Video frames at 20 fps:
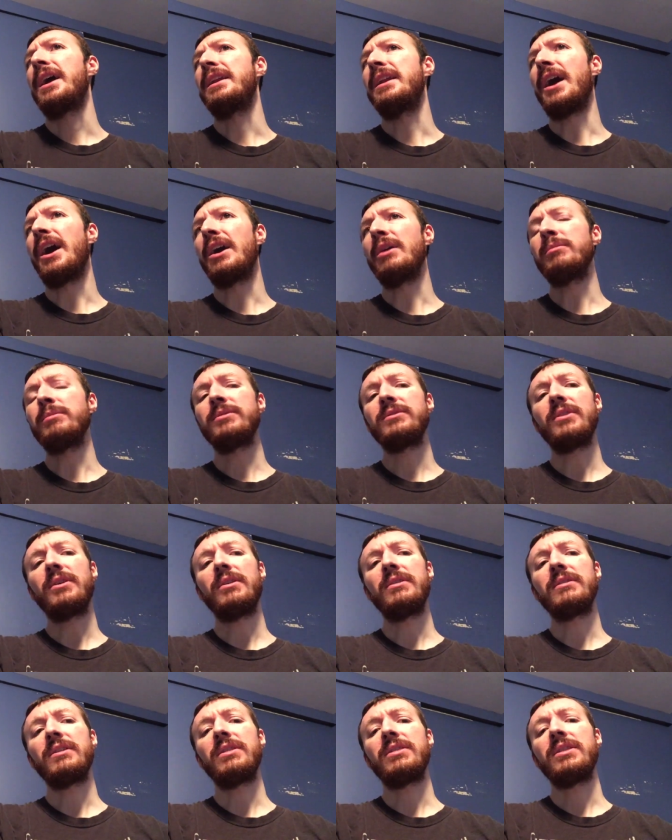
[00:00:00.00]
now i'm
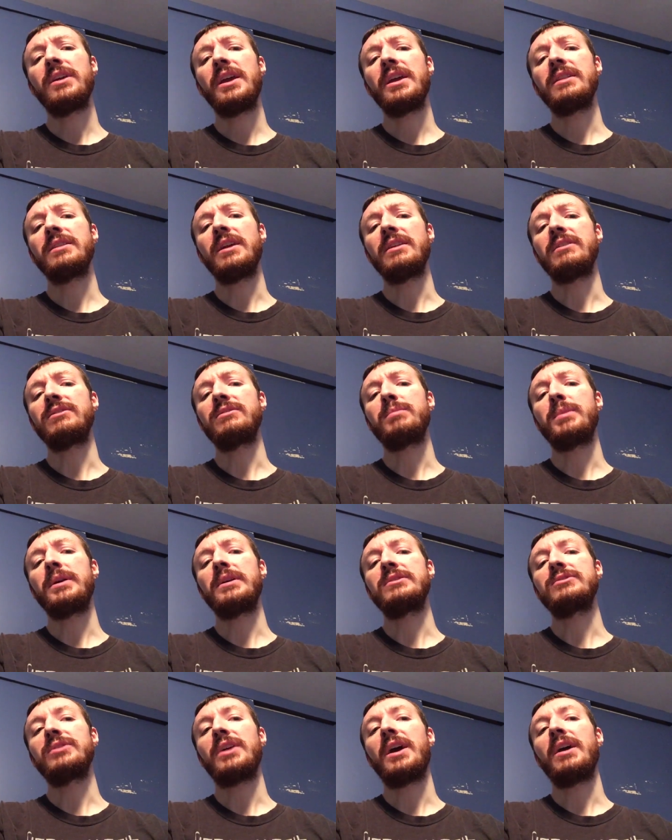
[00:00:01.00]
starting to think that
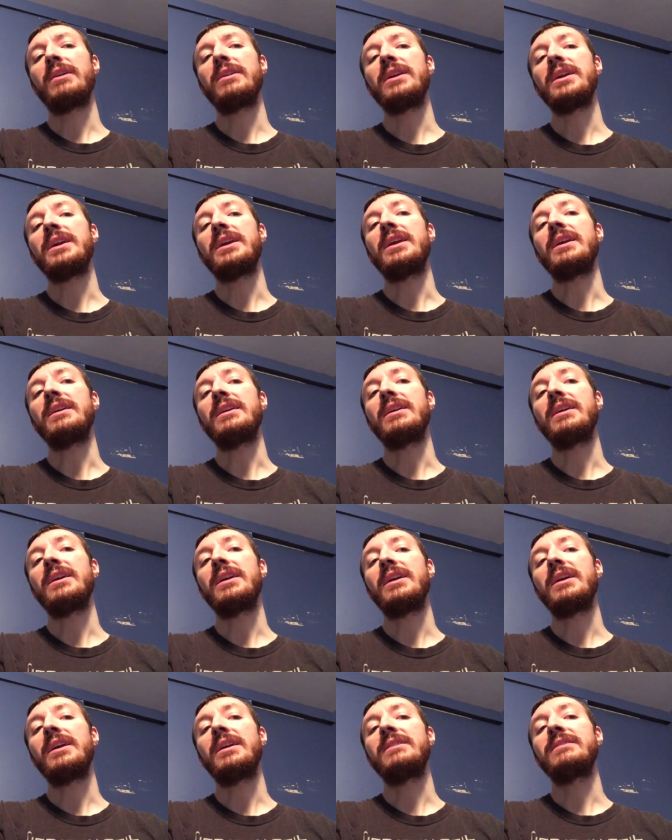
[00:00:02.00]
spirituality it,
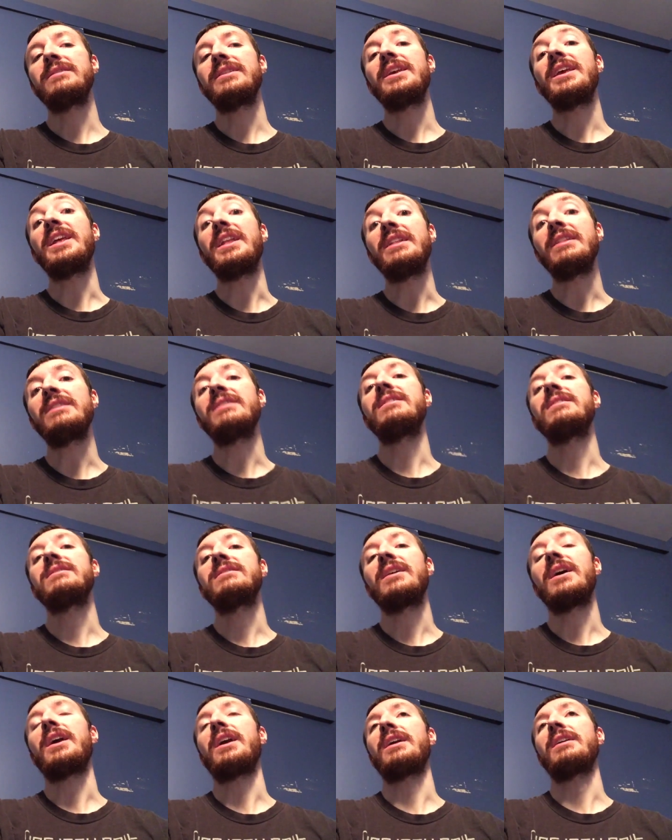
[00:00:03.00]
it's in
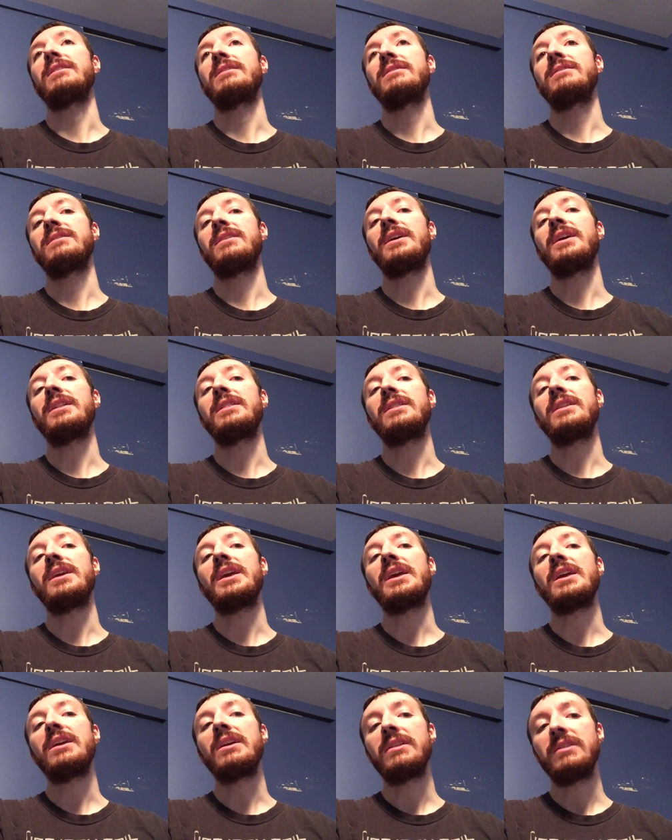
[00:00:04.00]
science like
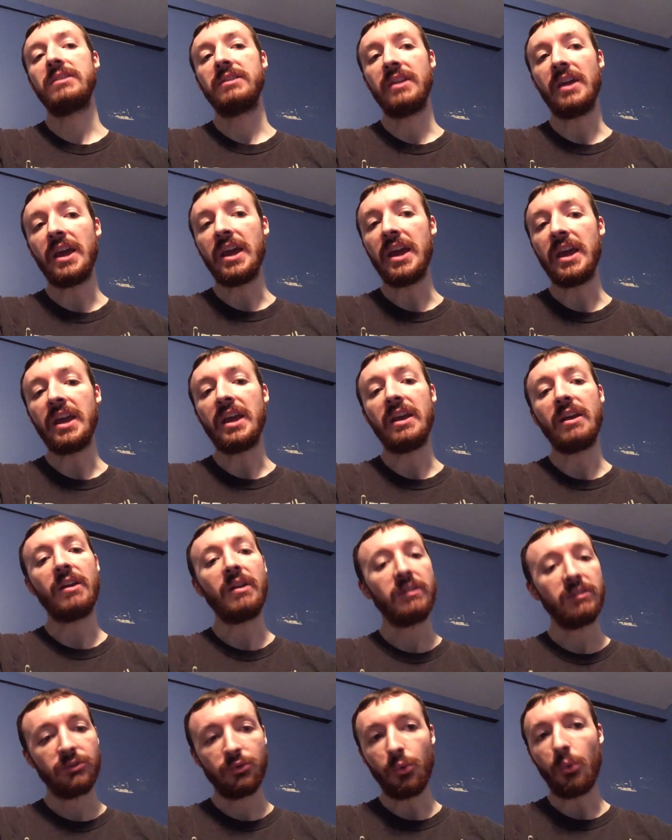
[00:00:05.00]
they they
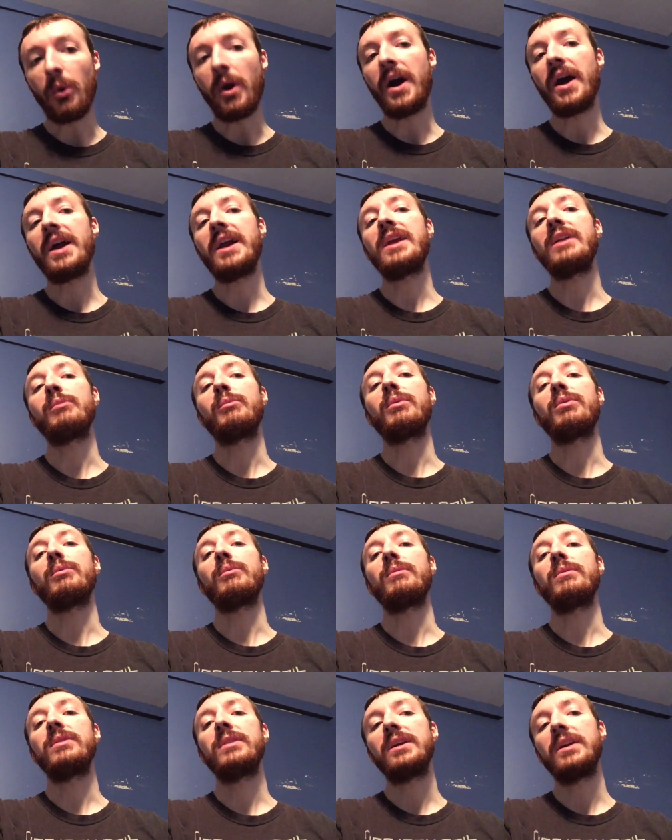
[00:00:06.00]
twine with
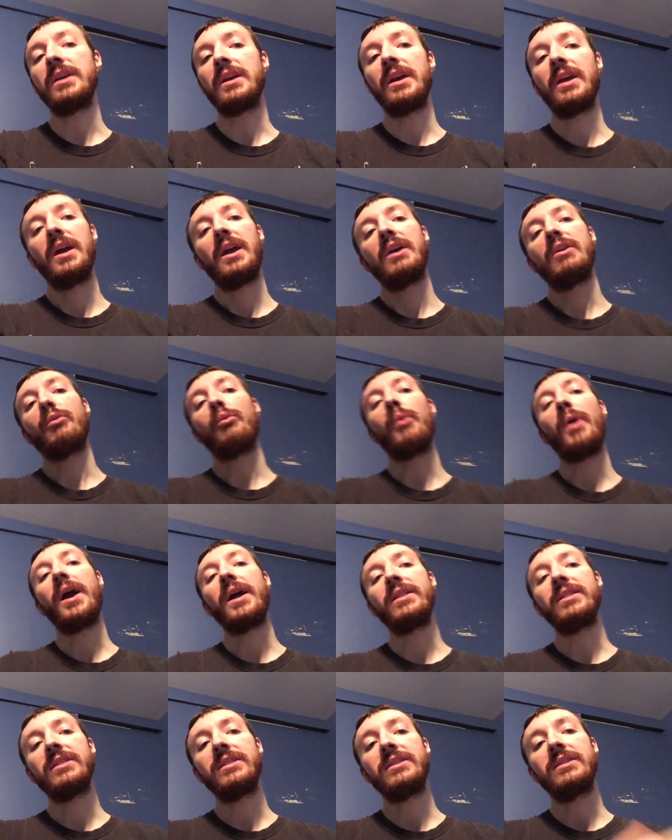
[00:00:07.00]
they ra-
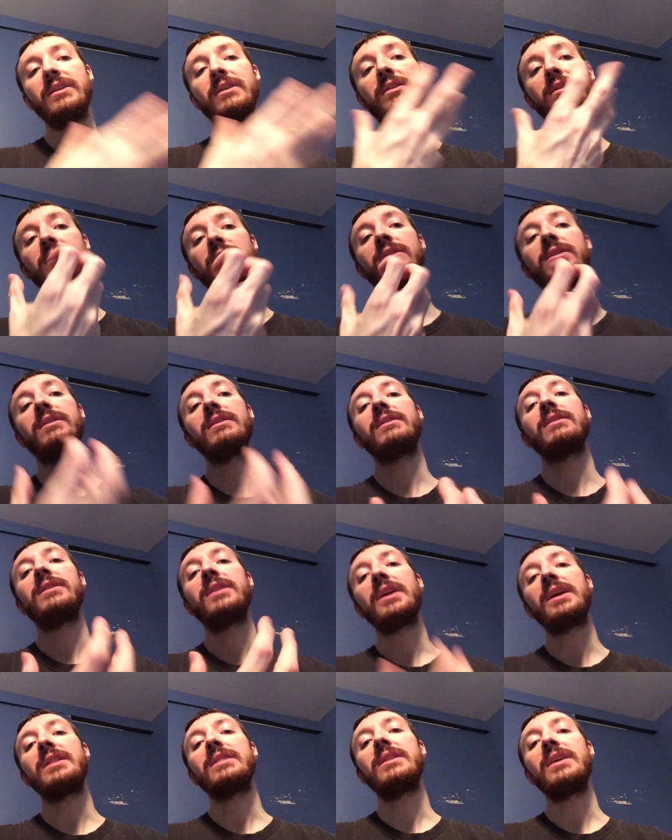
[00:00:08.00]
the, the, the
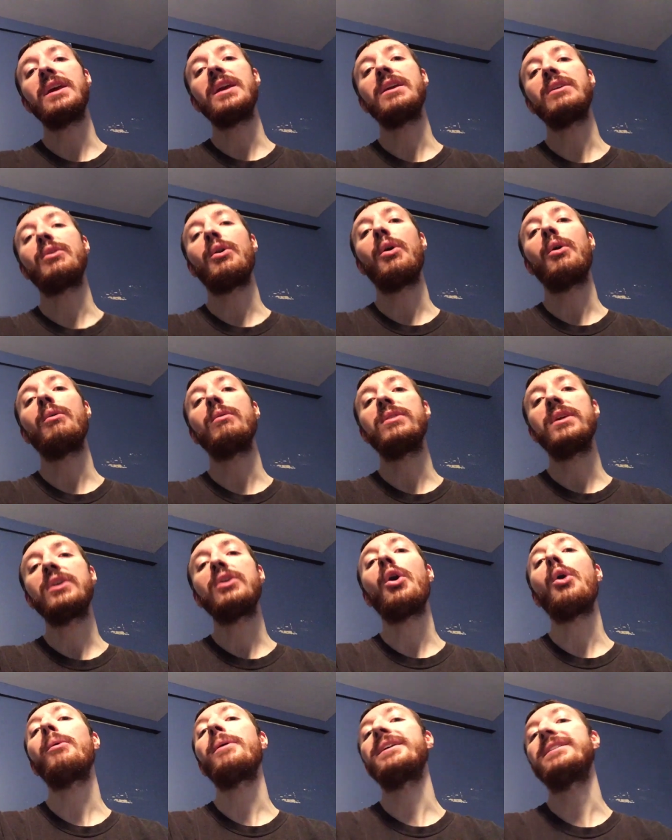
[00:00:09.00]
like they go they
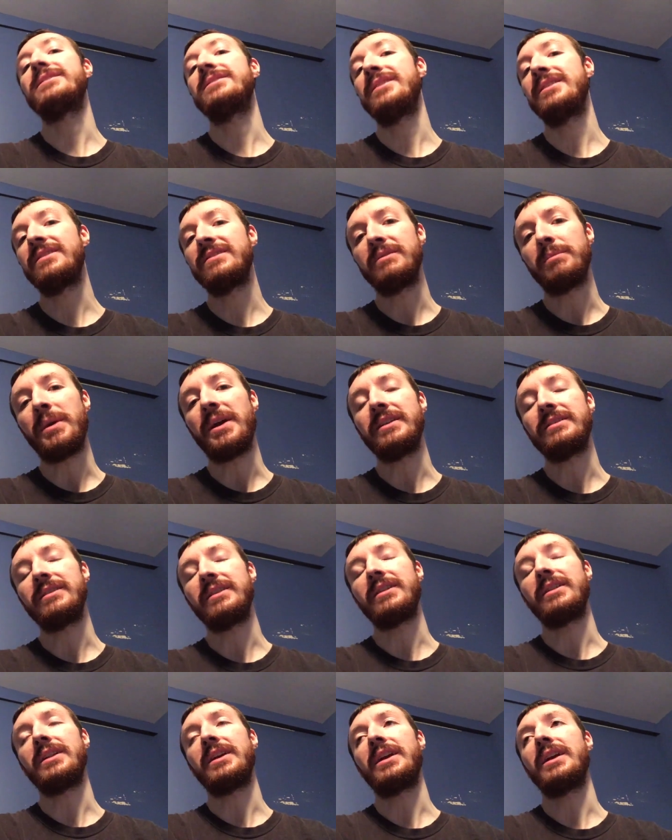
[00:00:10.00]
coexist
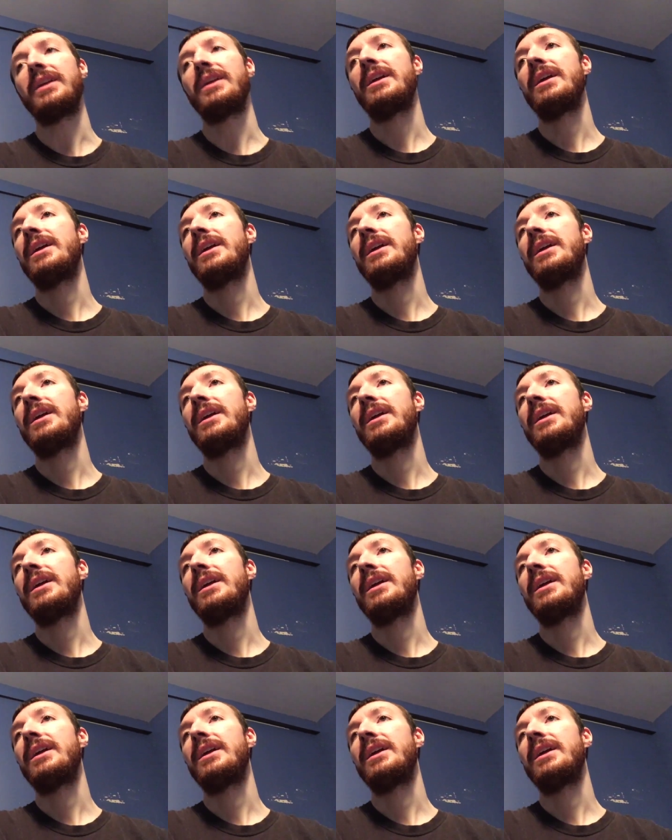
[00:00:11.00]
basically